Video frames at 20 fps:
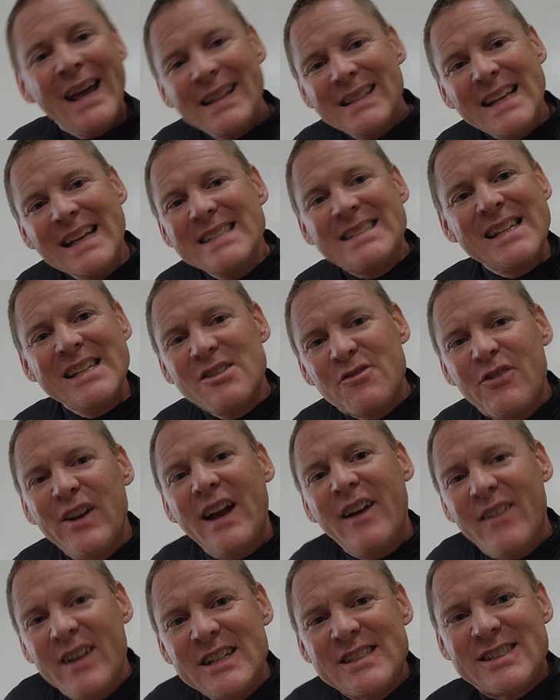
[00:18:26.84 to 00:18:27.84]
This is
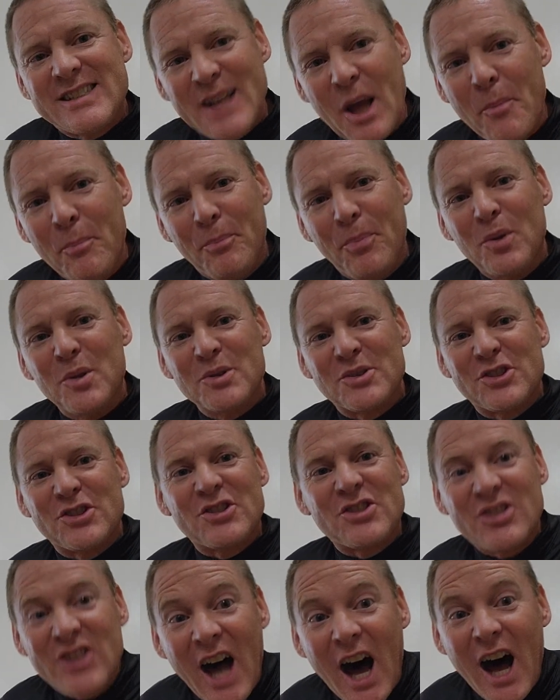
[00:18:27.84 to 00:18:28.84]
very simple
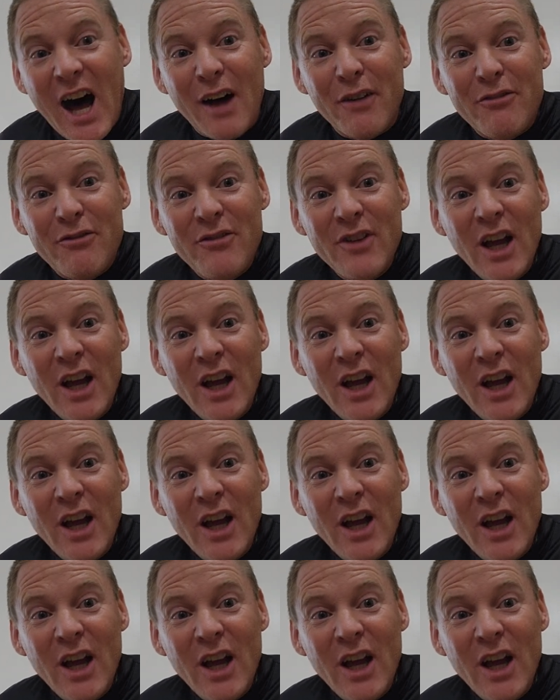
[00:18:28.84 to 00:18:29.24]
stuff.